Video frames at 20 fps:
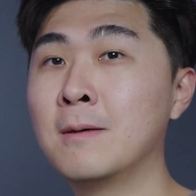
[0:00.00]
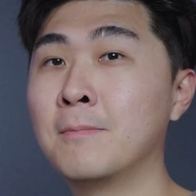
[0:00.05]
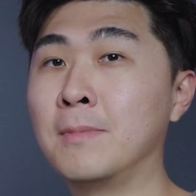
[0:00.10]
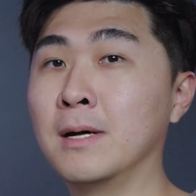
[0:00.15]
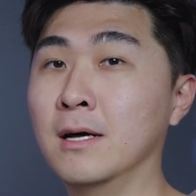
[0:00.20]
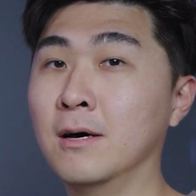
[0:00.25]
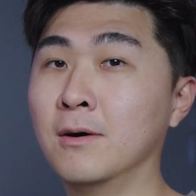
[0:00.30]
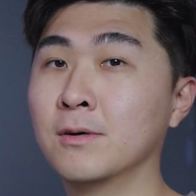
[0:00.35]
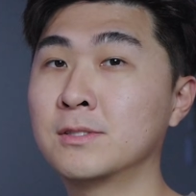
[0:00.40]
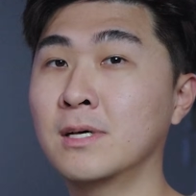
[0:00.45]

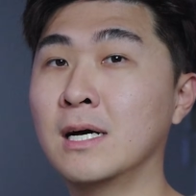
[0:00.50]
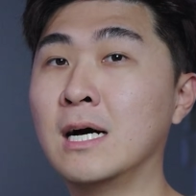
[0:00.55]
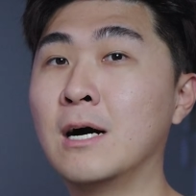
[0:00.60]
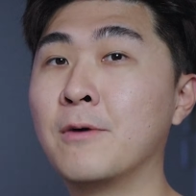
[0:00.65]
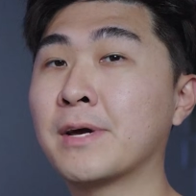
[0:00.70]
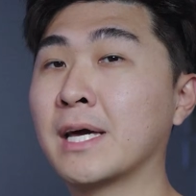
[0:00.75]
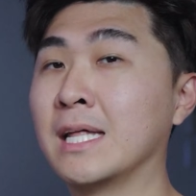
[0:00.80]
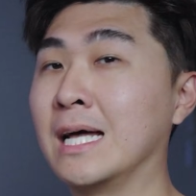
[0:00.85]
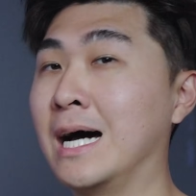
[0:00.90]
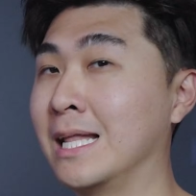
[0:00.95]
but also
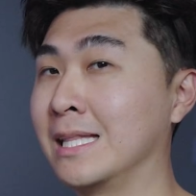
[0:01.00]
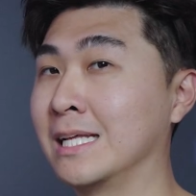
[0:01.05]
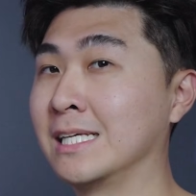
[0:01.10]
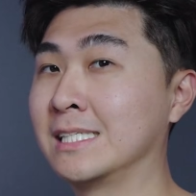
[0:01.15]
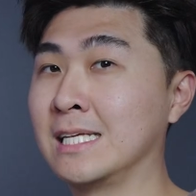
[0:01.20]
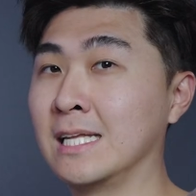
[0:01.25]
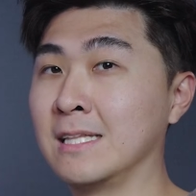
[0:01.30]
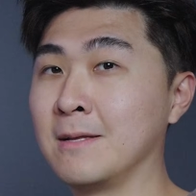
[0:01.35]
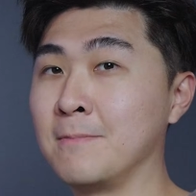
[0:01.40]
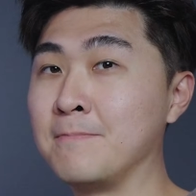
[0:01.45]
how we can
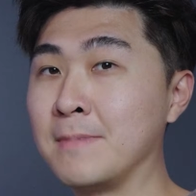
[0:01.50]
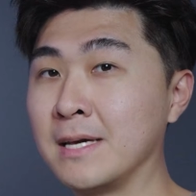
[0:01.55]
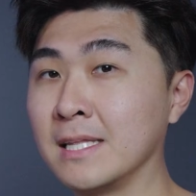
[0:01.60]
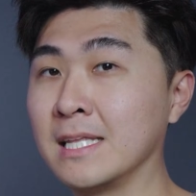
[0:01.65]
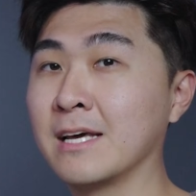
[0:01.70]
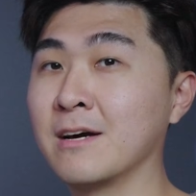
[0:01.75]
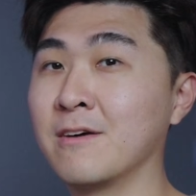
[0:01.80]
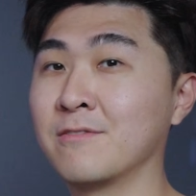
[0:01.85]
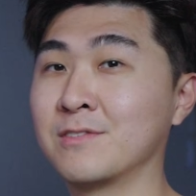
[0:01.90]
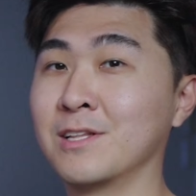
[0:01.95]
understand the
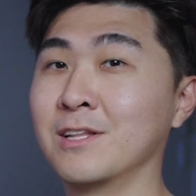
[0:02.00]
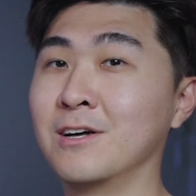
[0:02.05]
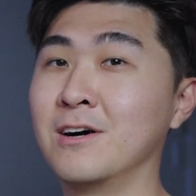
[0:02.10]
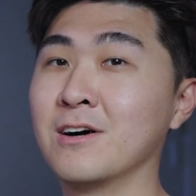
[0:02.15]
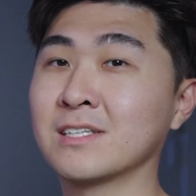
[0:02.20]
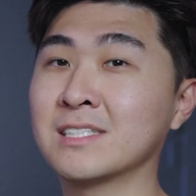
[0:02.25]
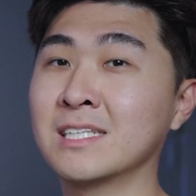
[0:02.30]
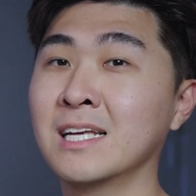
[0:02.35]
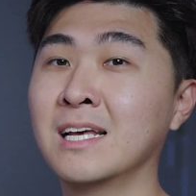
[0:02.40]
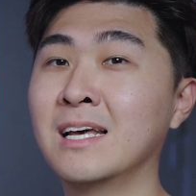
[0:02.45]
meaning of the
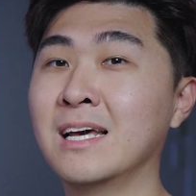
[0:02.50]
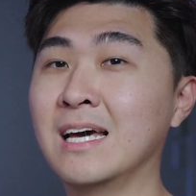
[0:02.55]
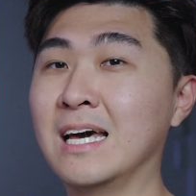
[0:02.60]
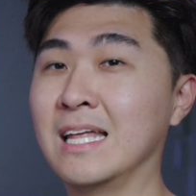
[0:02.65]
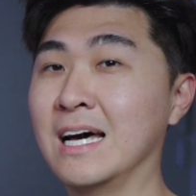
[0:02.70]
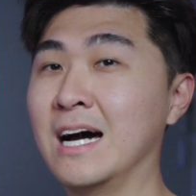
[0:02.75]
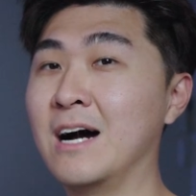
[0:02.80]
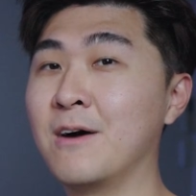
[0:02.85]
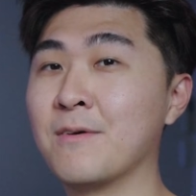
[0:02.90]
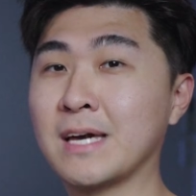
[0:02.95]
logs
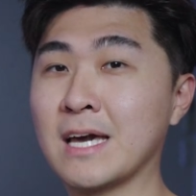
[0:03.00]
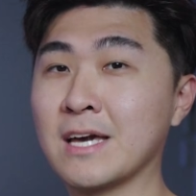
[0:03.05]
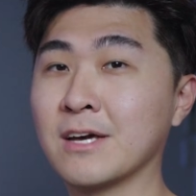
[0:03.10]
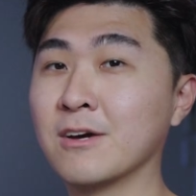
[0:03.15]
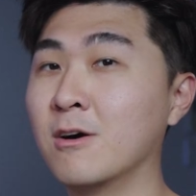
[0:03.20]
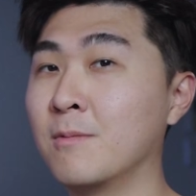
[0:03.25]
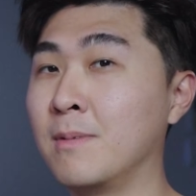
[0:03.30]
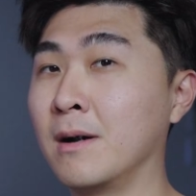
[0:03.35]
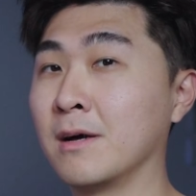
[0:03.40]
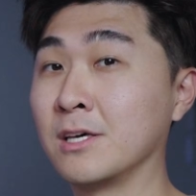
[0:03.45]
and how we can
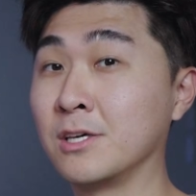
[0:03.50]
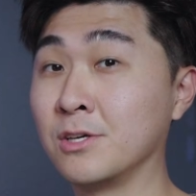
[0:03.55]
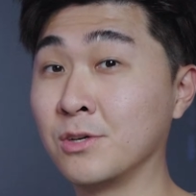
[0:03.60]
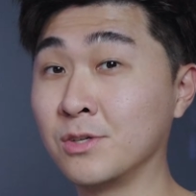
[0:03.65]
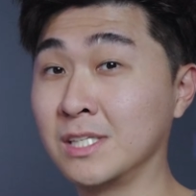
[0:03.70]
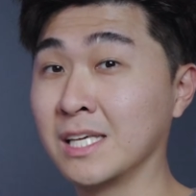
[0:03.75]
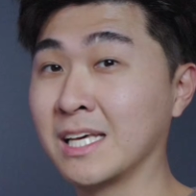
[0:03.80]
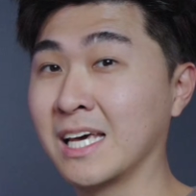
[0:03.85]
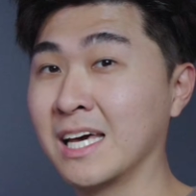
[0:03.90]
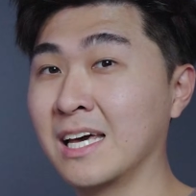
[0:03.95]
go about
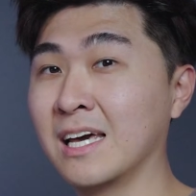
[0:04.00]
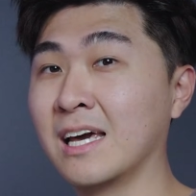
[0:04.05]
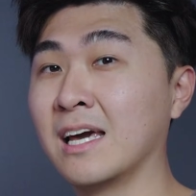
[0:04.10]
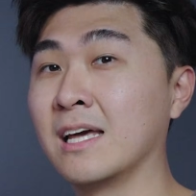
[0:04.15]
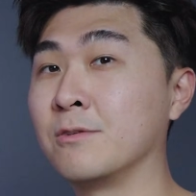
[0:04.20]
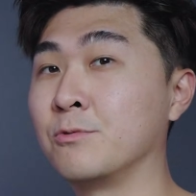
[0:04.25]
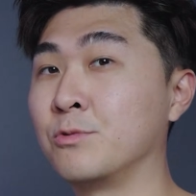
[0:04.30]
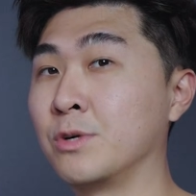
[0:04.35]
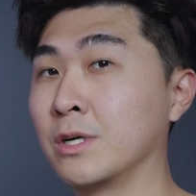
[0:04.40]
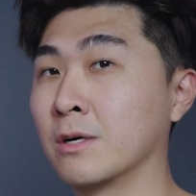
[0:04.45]
using it
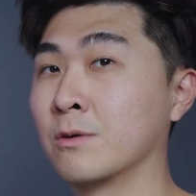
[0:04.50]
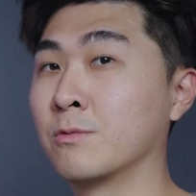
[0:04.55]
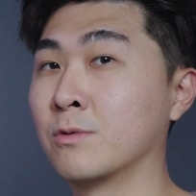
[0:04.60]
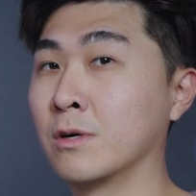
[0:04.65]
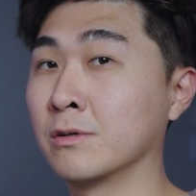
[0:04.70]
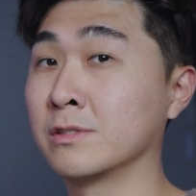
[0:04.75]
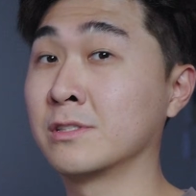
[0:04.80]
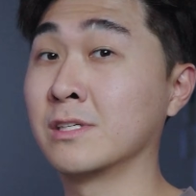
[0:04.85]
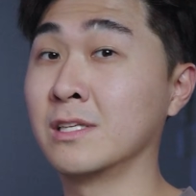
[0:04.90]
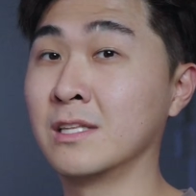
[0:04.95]
in real
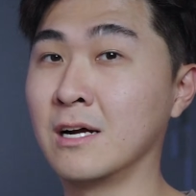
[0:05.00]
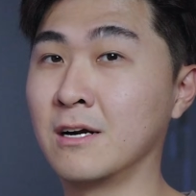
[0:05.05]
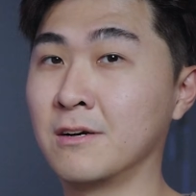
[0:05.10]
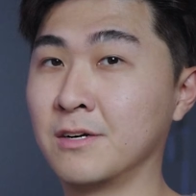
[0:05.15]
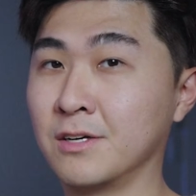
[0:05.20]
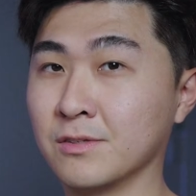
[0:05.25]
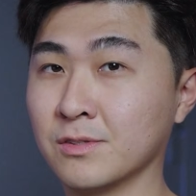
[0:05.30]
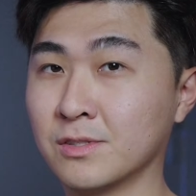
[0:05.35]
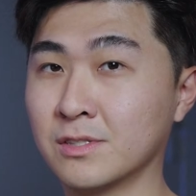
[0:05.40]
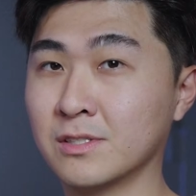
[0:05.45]
world
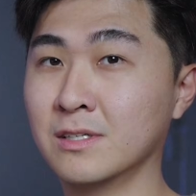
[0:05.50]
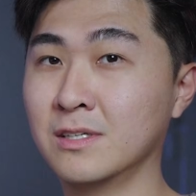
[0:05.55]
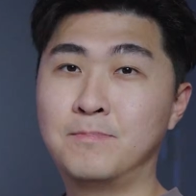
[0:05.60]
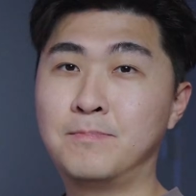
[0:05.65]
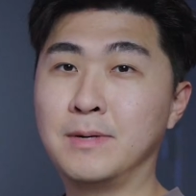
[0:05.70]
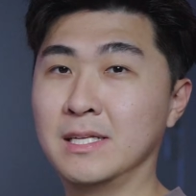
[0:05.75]
scenarios.